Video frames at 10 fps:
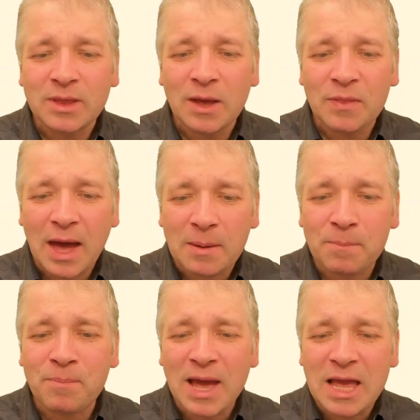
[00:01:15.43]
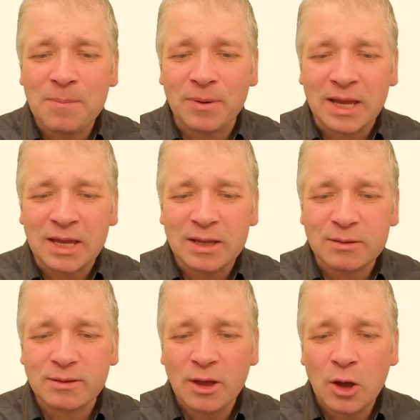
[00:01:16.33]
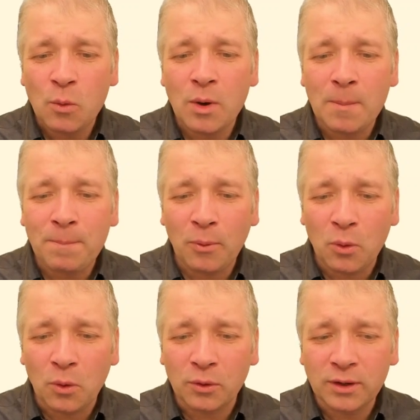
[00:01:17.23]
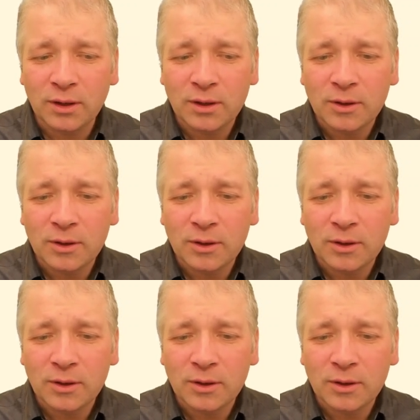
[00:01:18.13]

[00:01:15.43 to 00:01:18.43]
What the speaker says: that babies were born